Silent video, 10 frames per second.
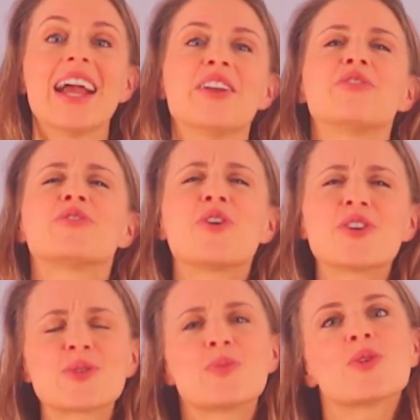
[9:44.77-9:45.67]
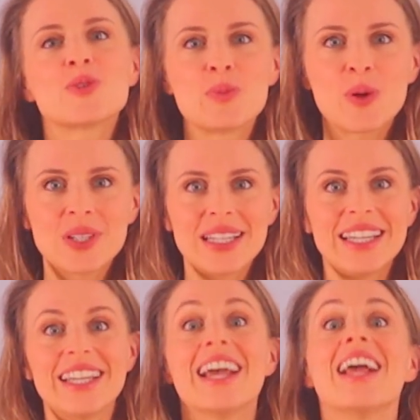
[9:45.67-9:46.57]
And of course, most
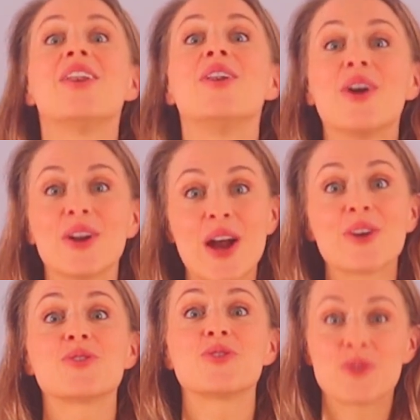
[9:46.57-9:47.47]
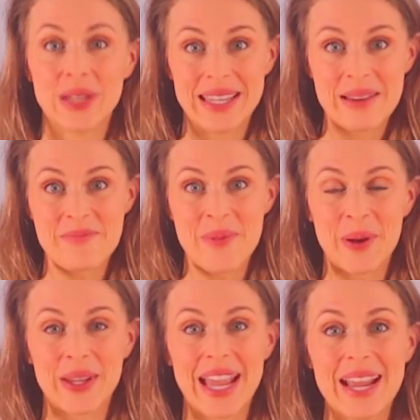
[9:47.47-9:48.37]
importantly, learn how to treat them,
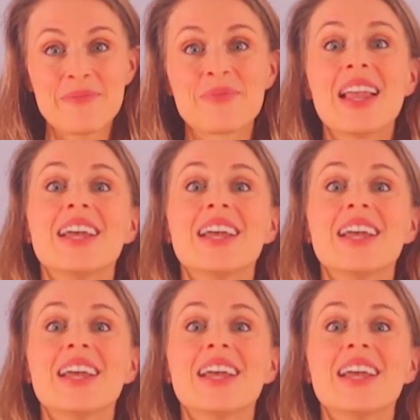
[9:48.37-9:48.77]
okay?